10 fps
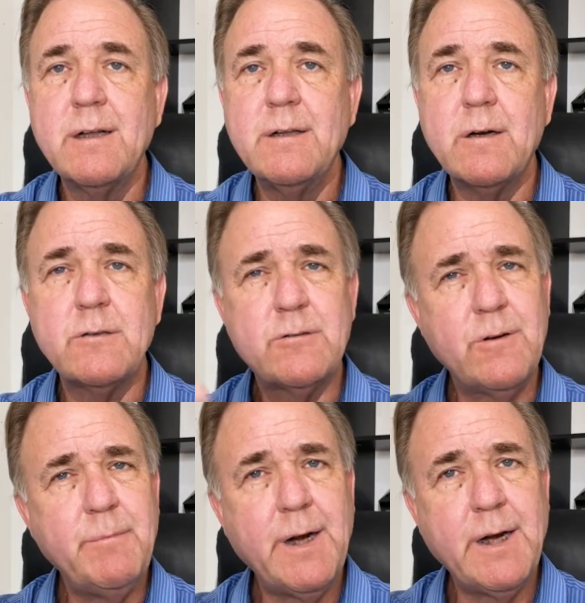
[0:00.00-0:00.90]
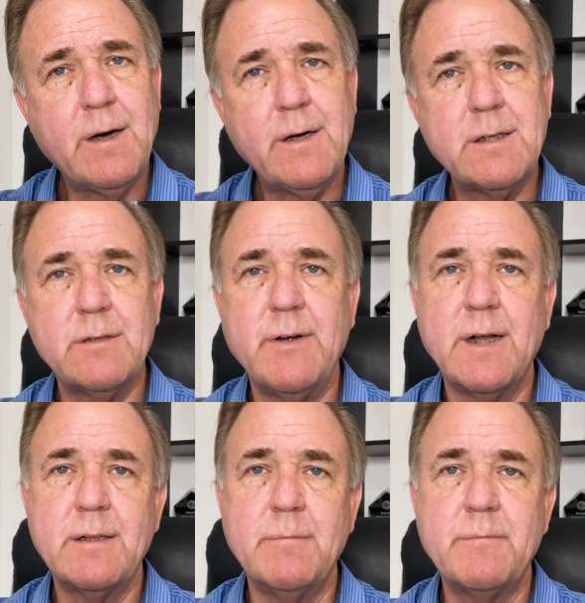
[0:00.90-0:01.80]
There are three main areas of
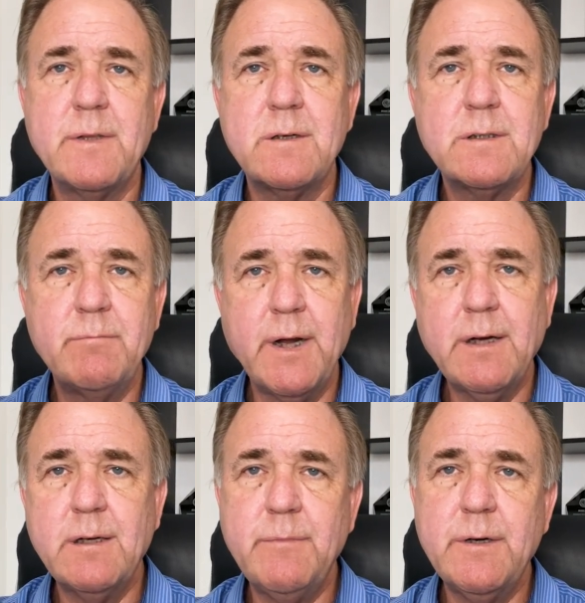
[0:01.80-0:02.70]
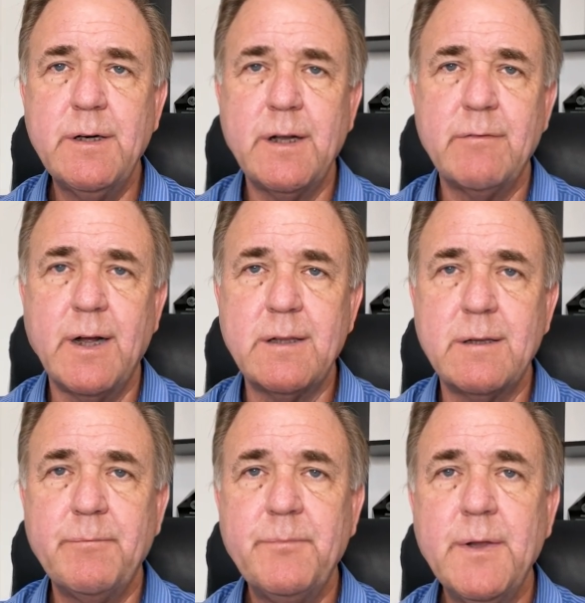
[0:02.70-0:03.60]
Anthem. There's the main community of Anthem,